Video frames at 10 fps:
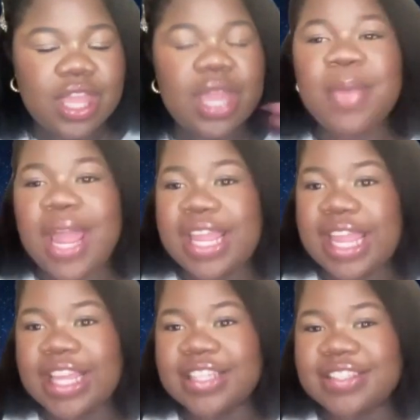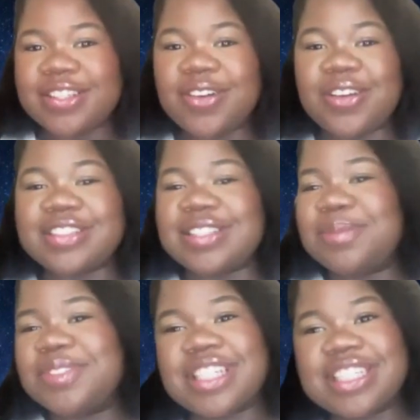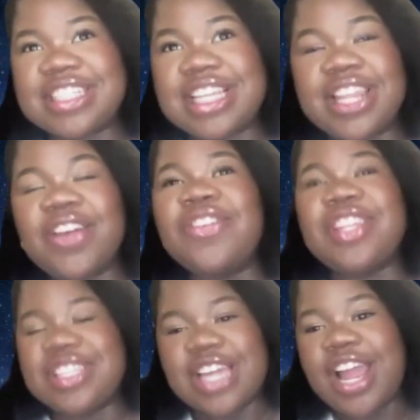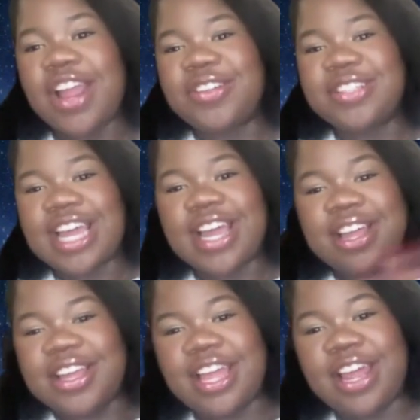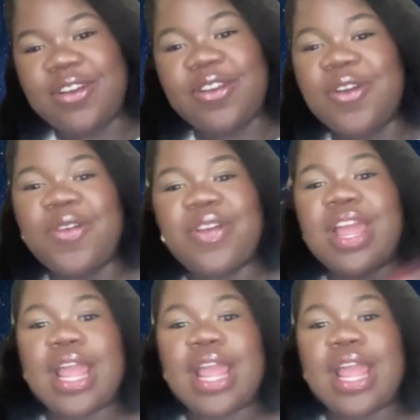in my case, because I'm such a lovely child, I don't know.